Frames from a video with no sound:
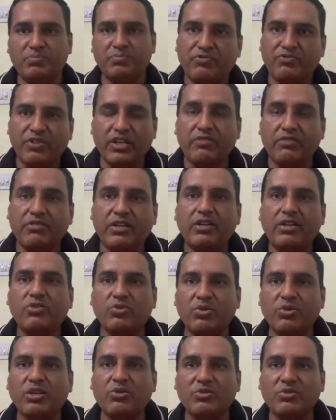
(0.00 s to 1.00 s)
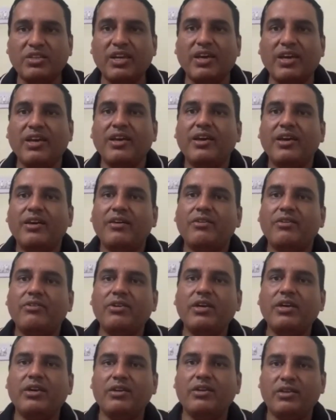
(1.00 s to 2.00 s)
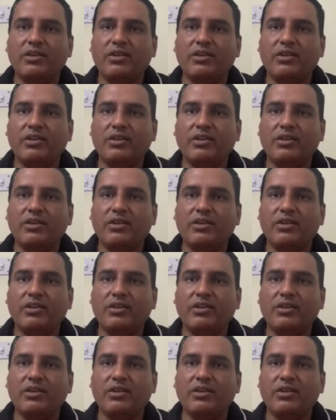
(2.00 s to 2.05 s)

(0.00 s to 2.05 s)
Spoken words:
very, very cold out there. Okay,